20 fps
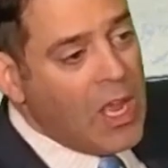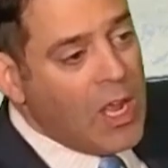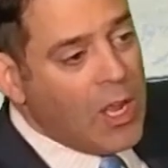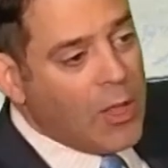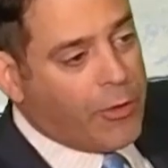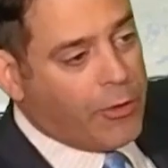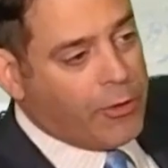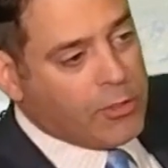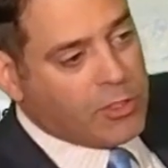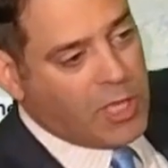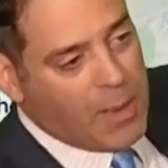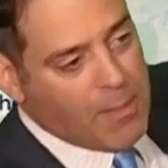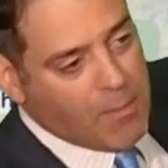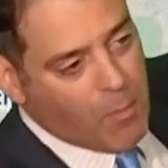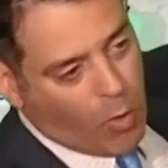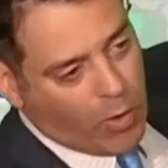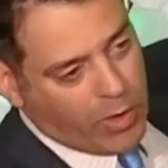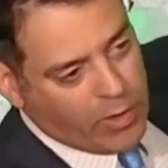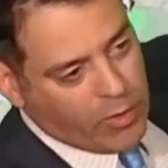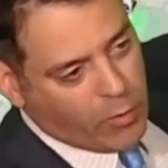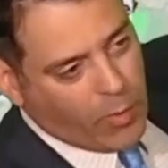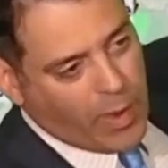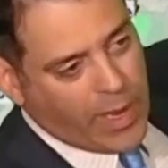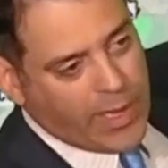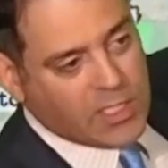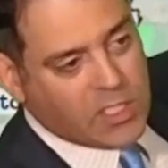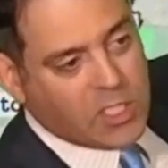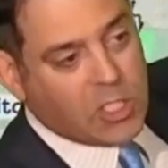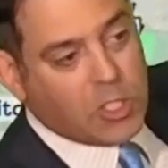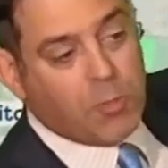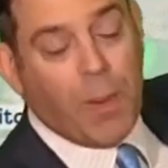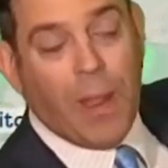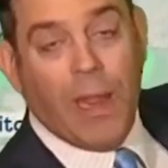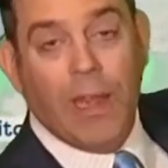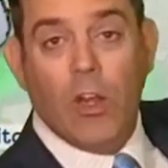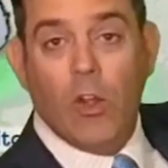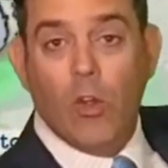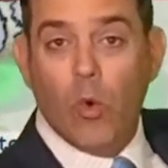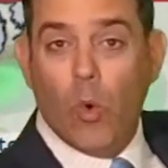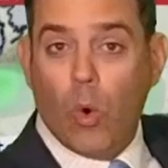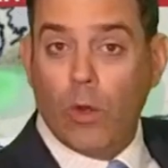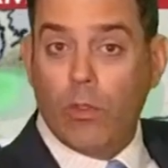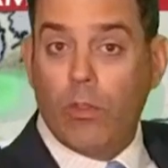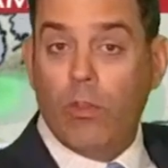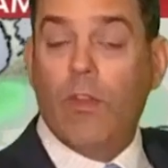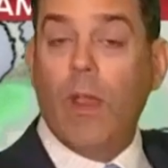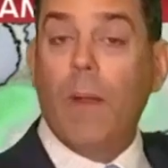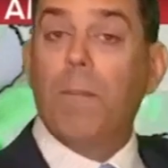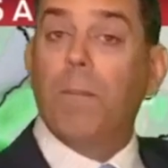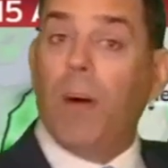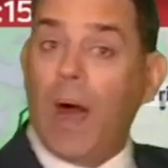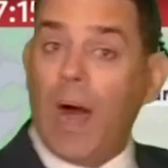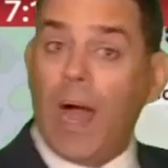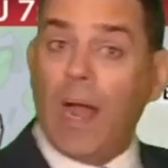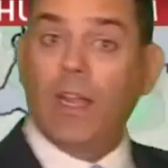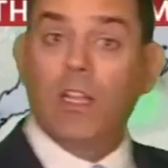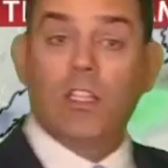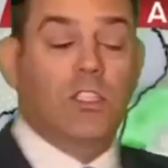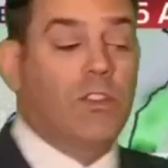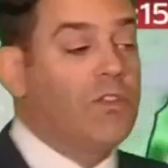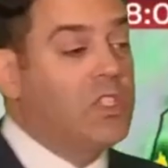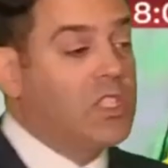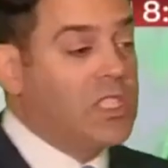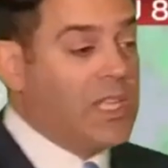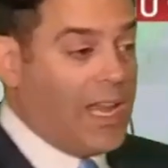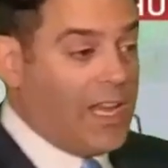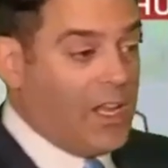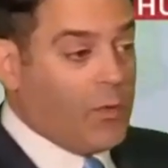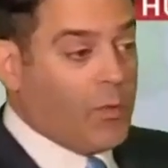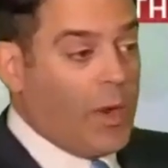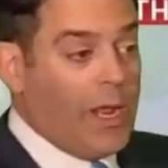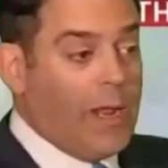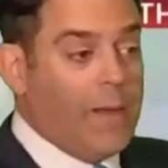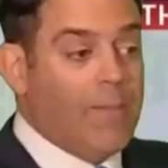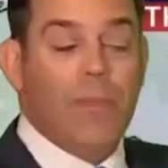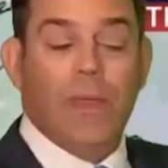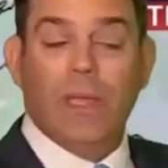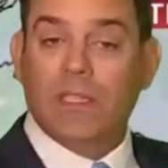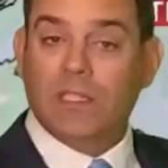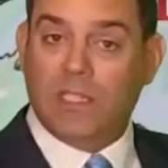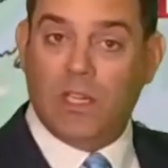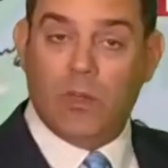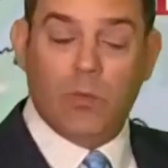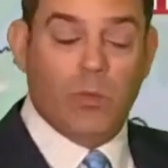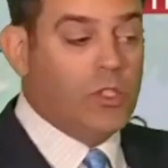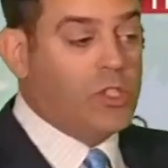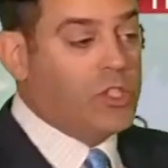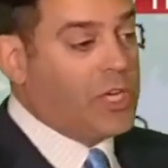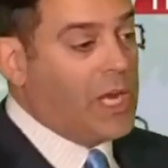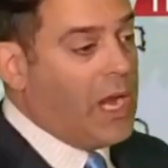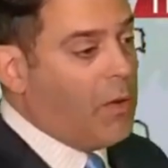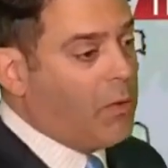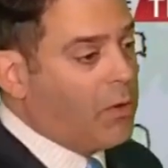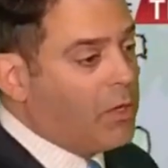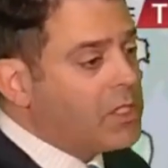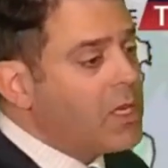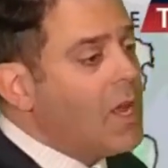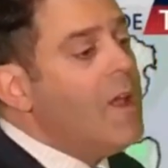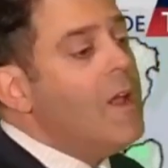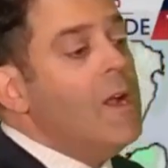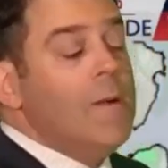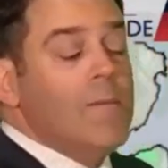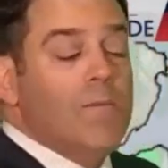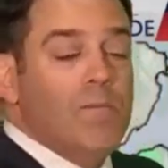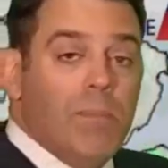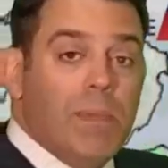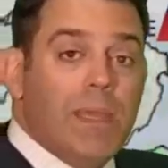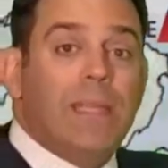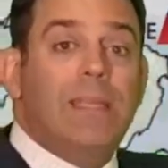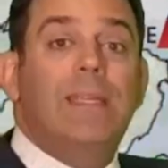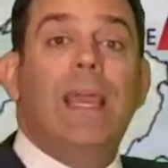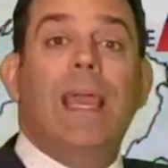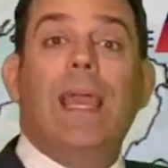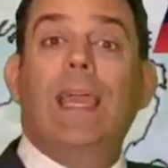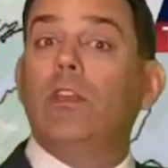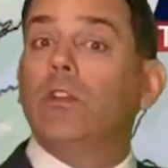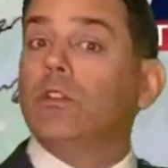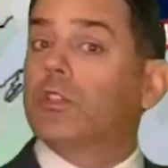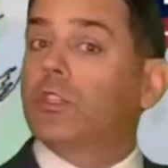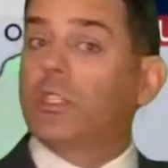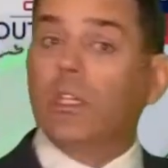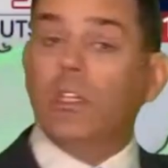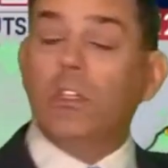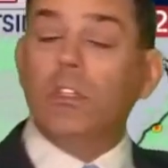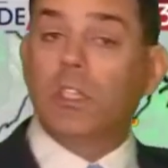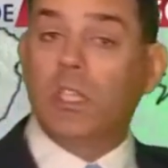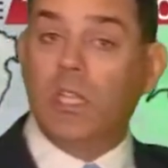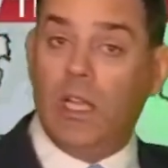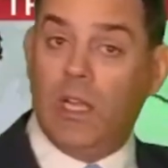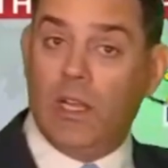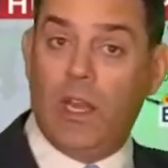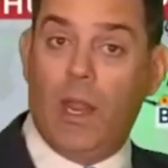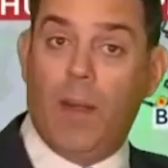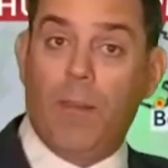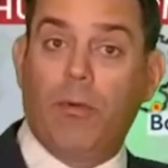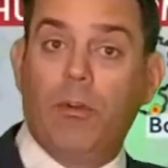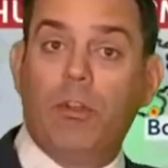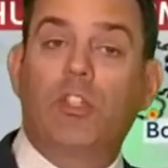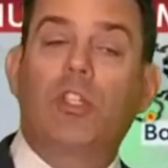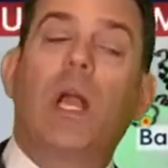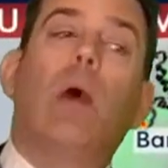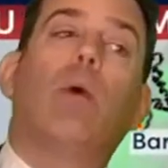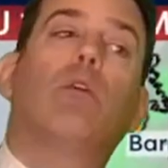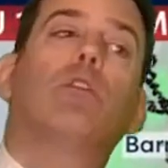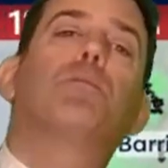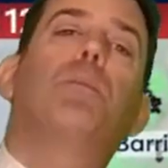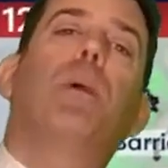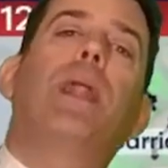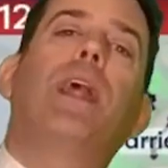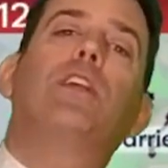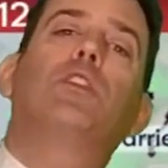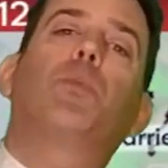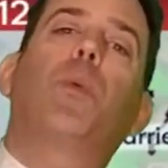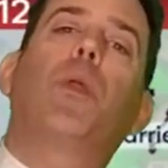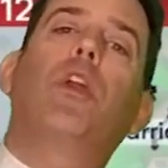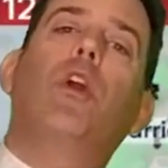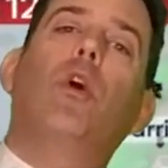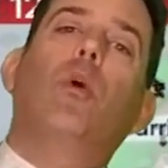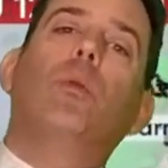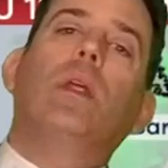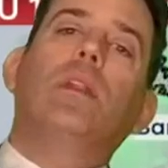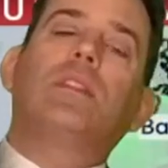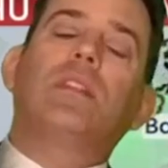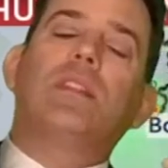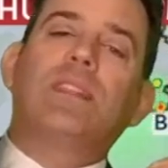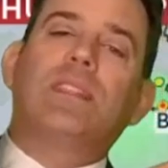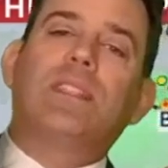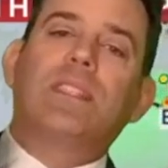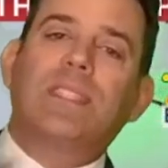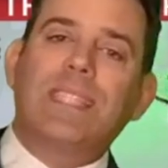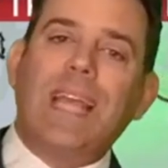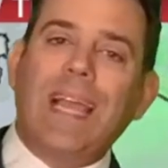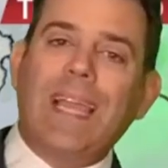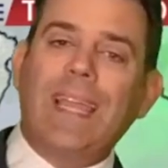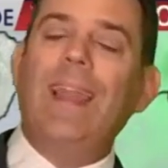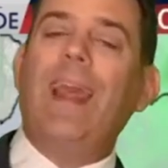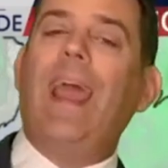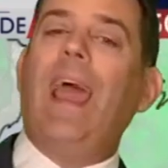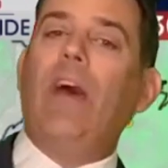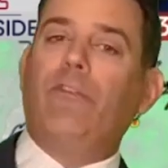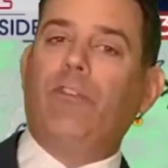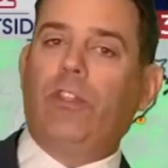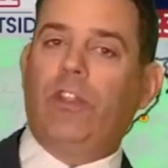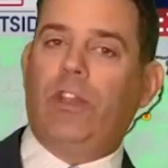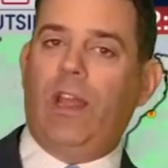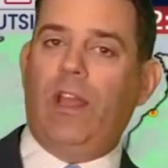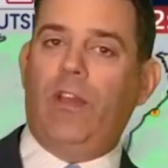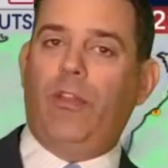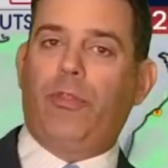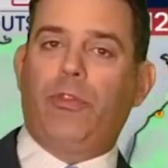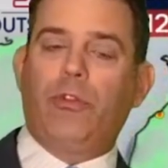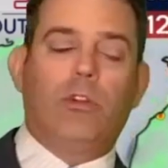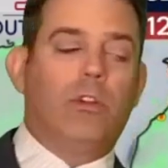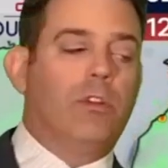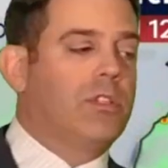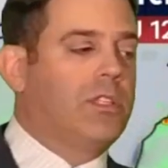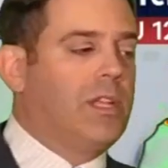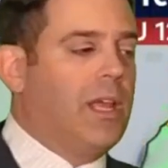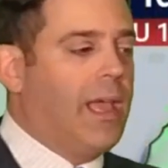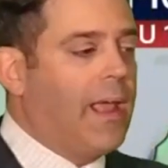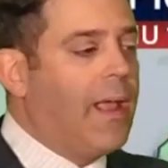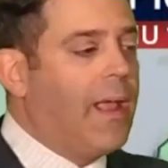Thursday morning. The rain is expanding north. You've got pockets of steady rain mixed in with showers. Midday, you're still seeing a number of showers, but as we go to the second half of the day Thursday,